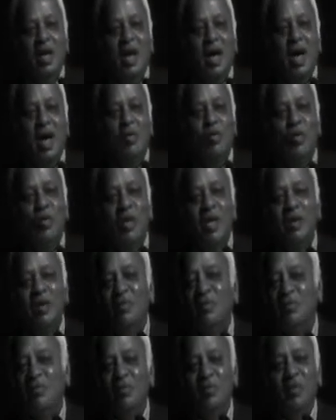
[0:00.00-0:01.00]
I would
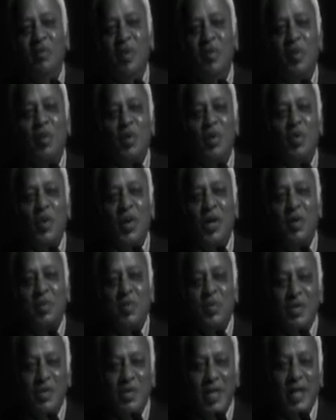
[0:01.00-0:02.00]
give about
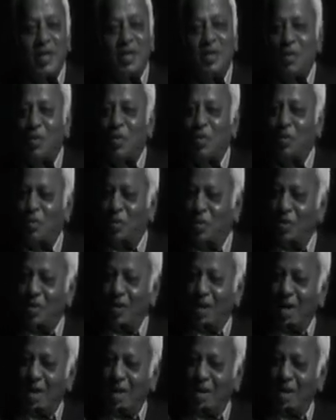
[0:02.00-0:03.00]
20% to
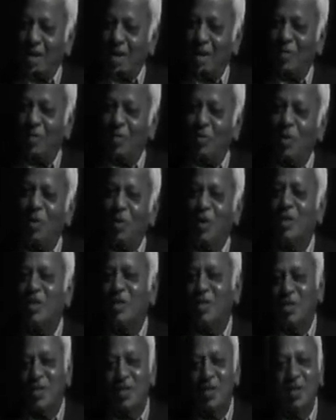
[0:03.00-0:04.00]
gathering of
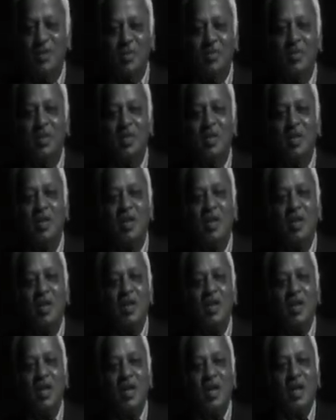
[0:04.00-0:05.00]
knowledge.
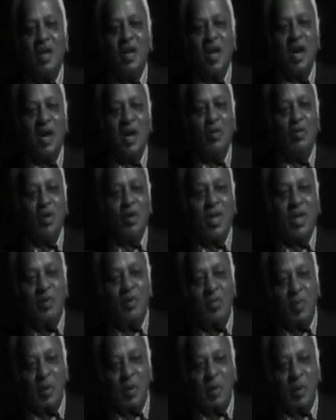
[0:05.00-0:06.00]
I would
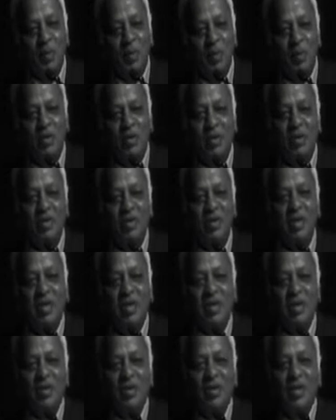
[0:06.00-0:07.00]
give maybe about
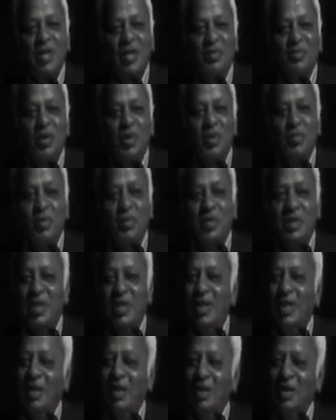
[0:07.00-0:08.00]
30 or
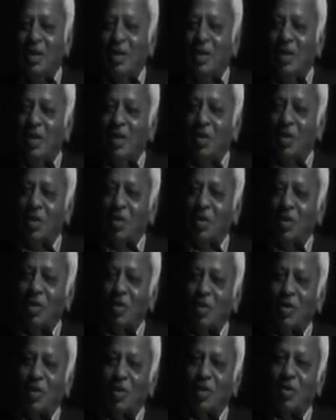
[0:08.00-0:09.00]
35%
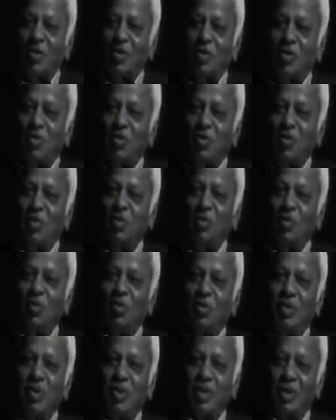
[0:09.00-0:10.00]

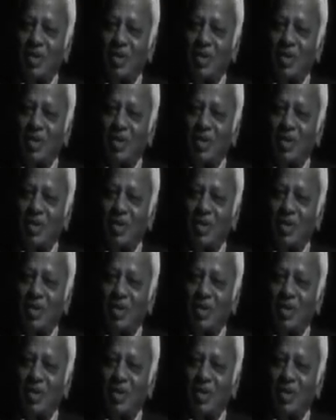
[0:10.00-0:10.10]
to